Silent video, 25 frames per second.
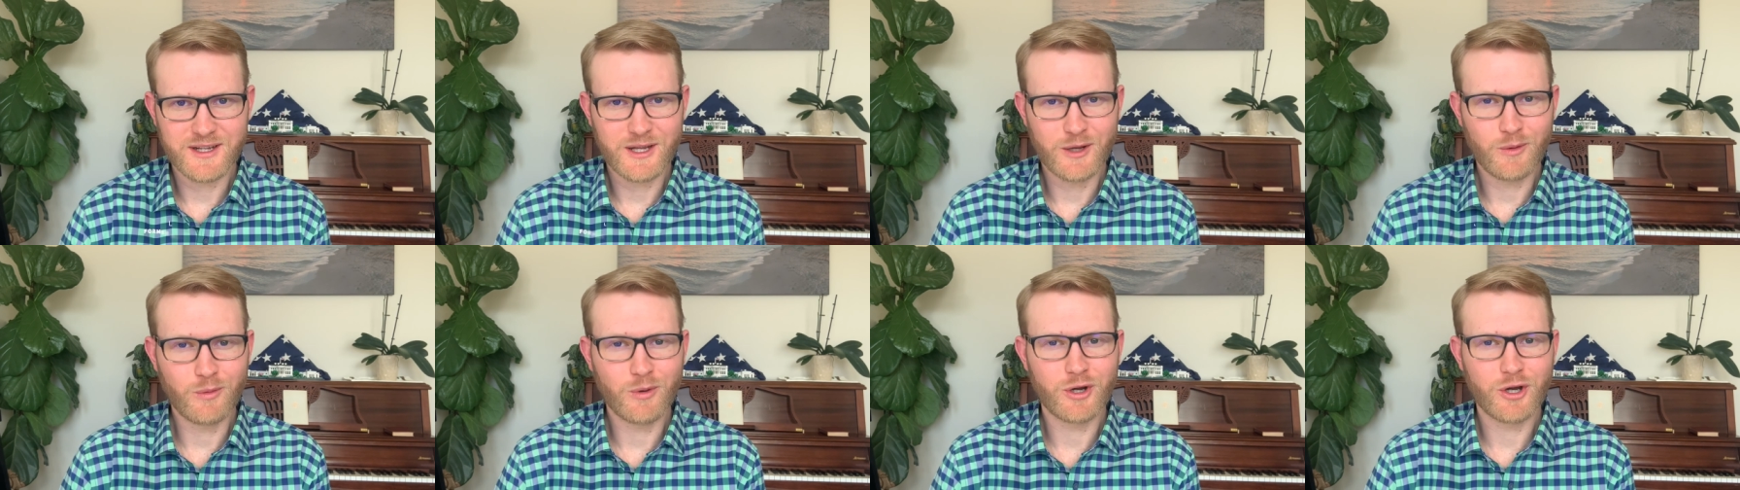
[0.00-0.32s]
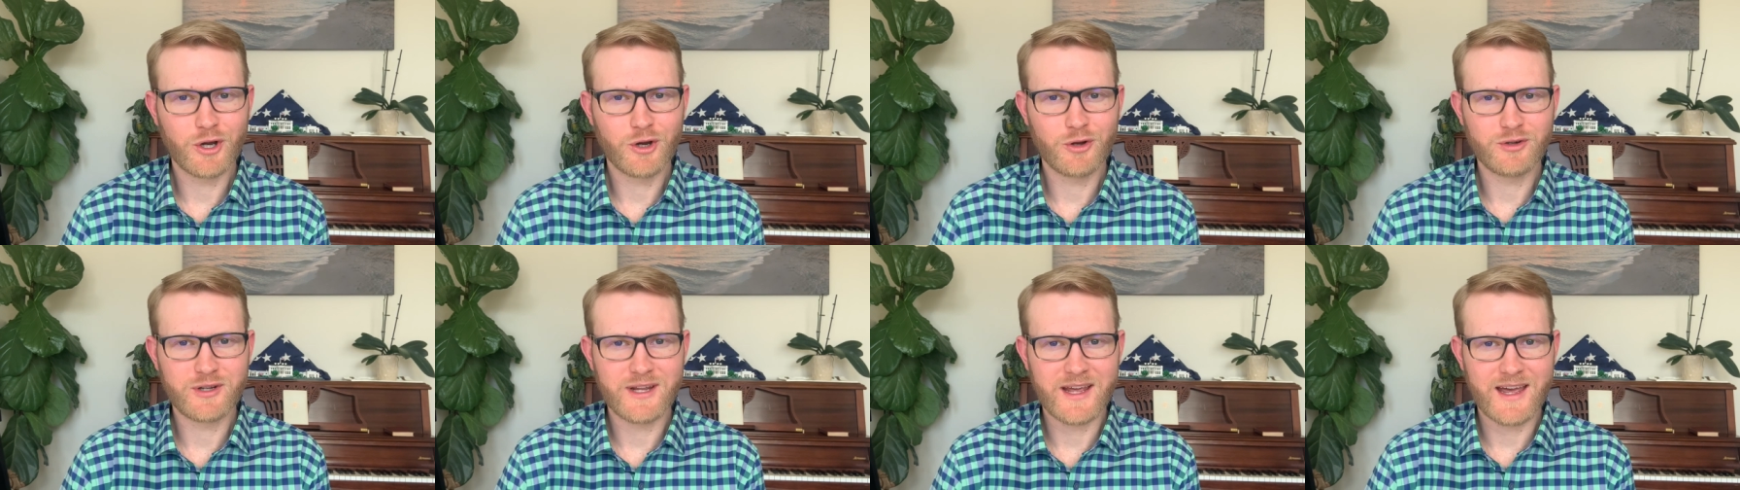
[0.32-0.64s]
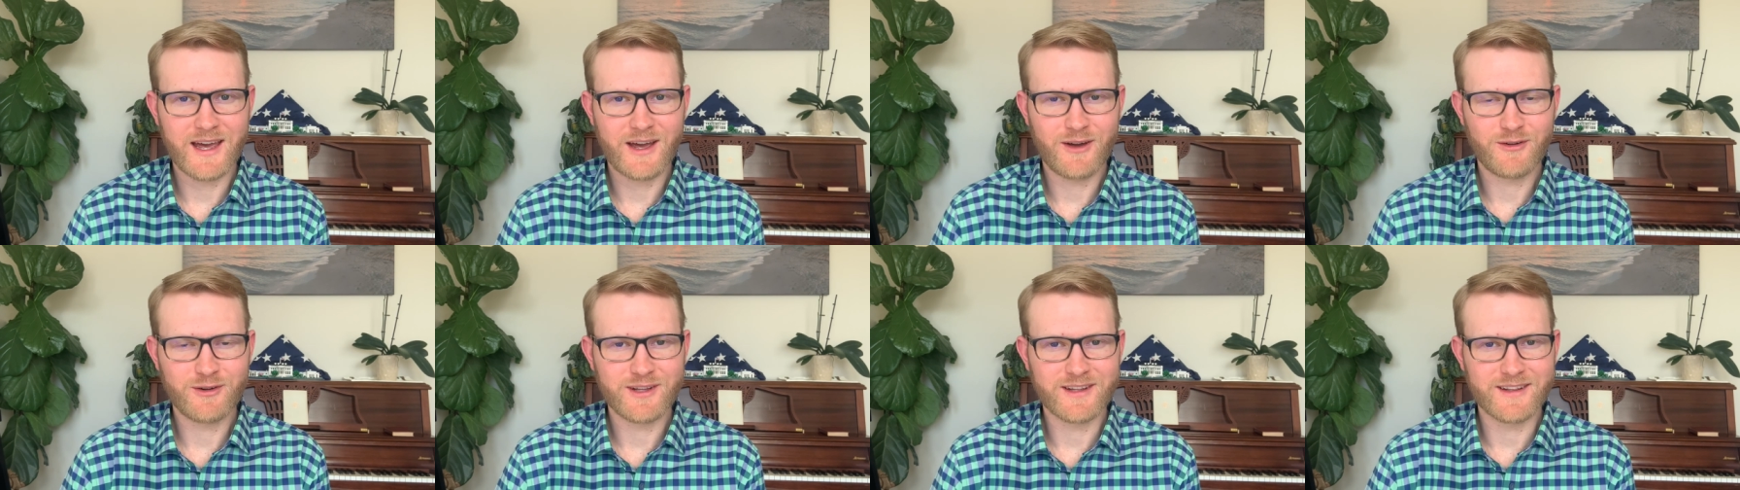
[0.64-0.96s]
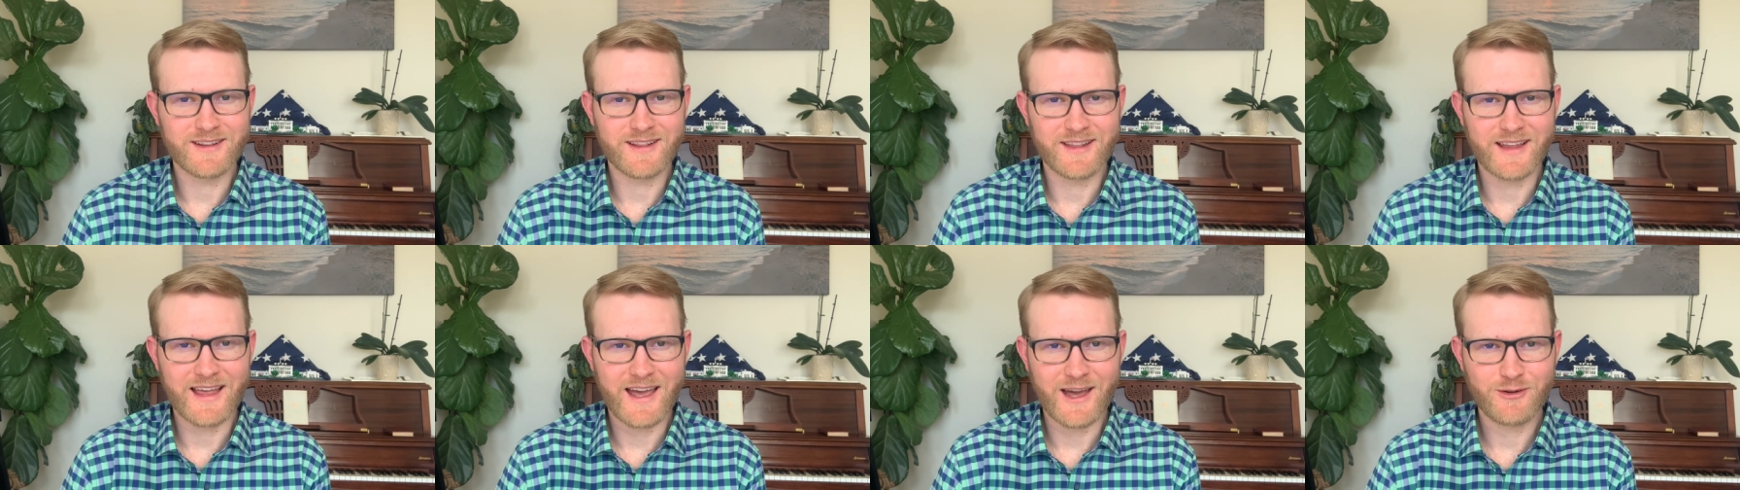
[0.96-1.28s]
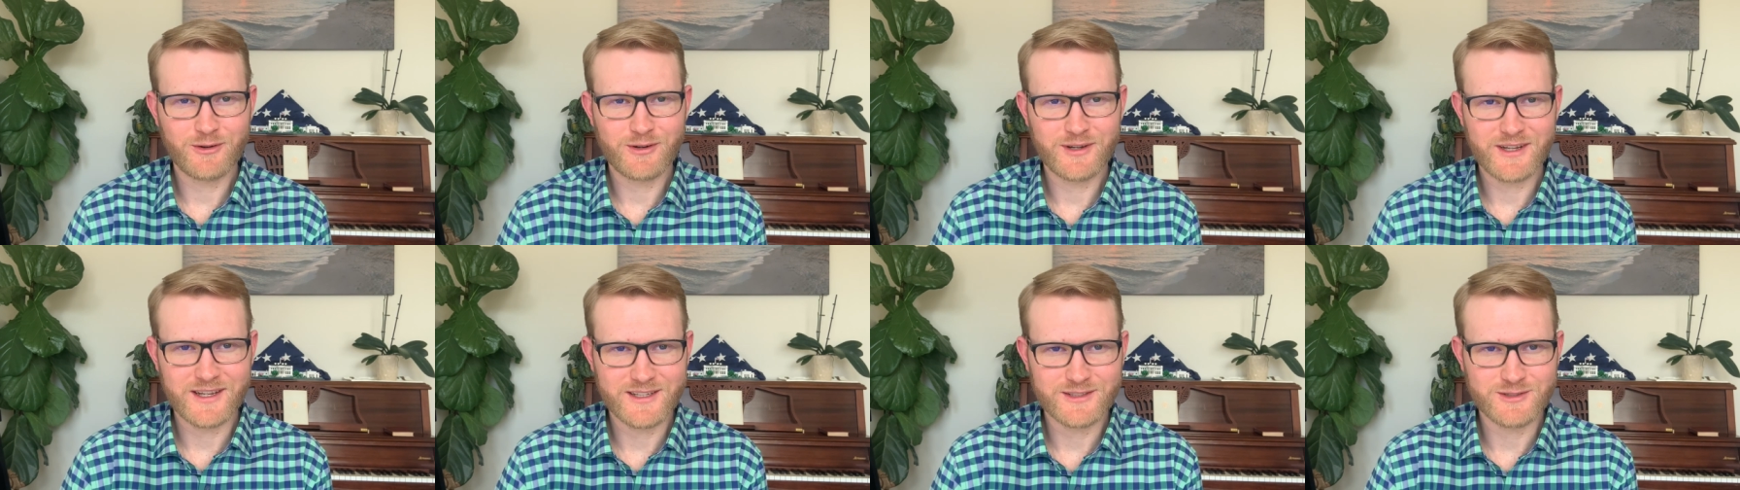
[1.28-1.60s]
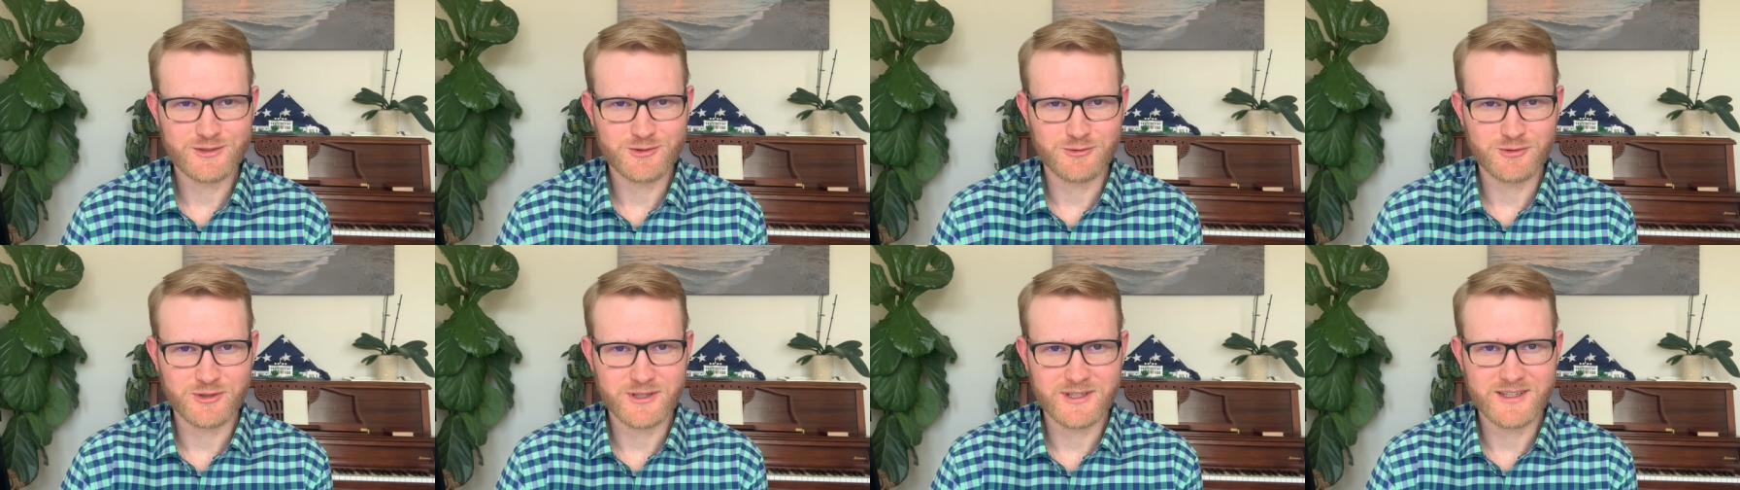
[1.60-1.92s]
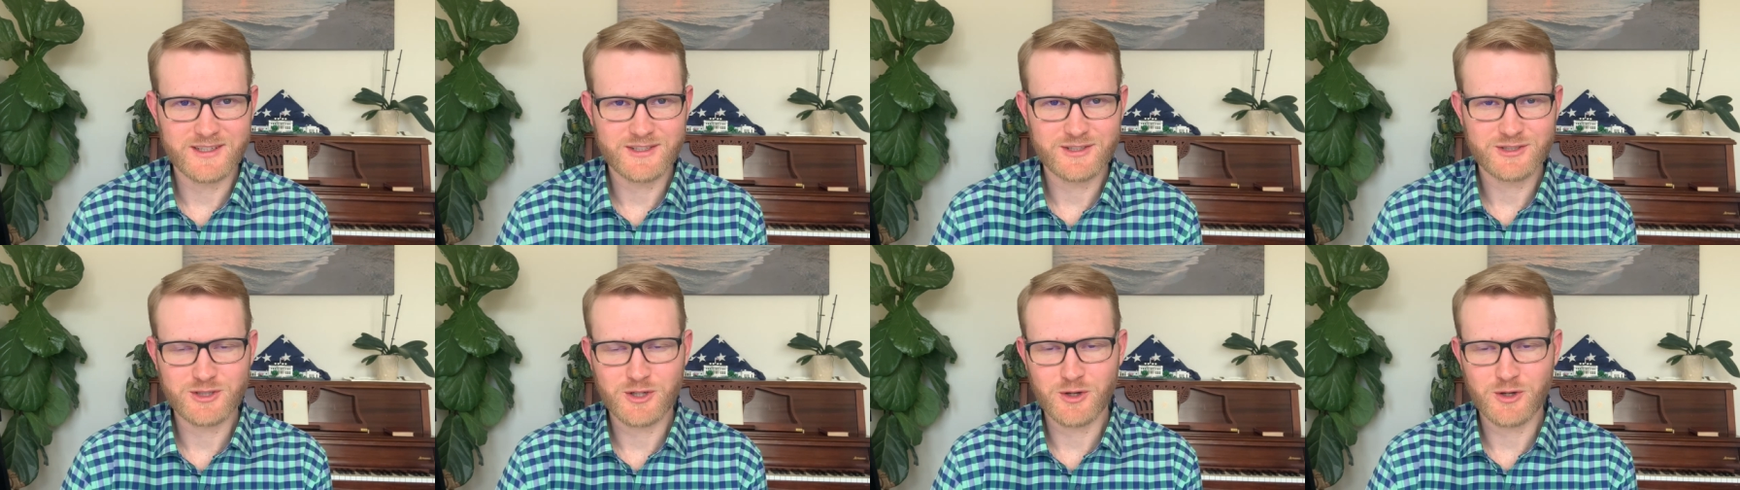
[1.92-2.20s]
It will go down in Loudoun history,